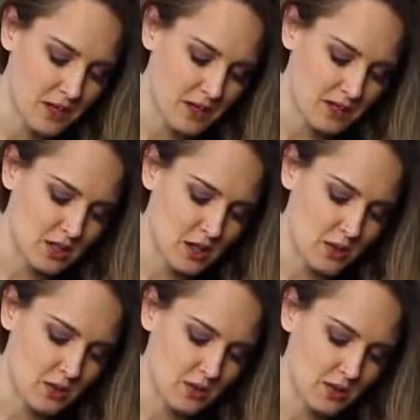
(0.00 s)

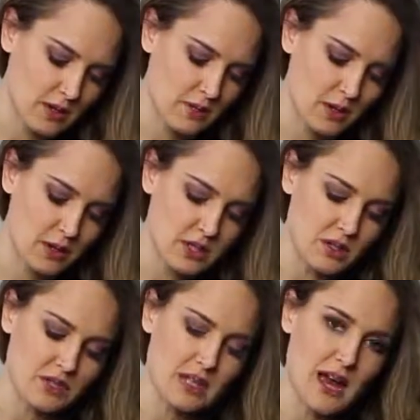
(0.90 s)
So if you're going to
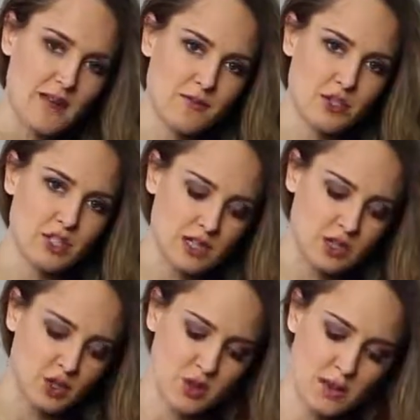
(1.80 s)
use a knife, you're just going
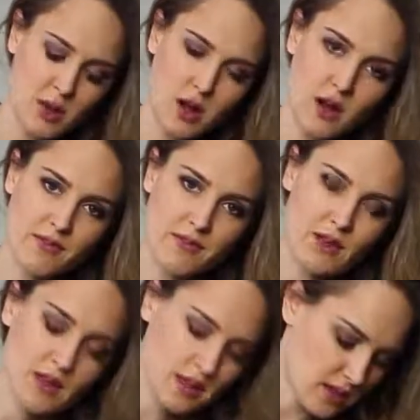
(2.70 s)
to trim off
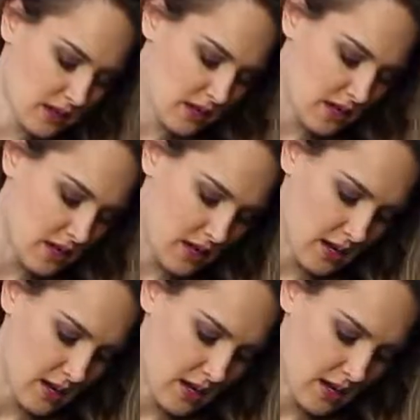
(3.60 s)
the
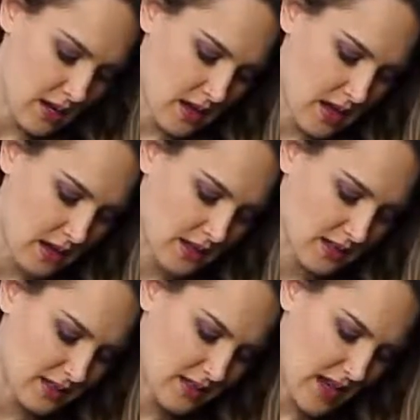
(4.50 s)

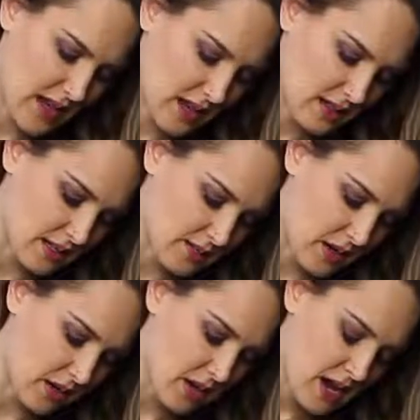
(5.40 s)
ends. That end doesn't
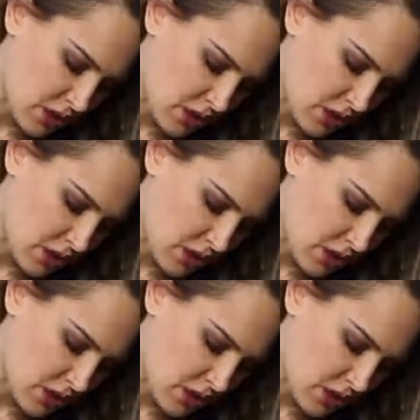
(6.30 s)
matter.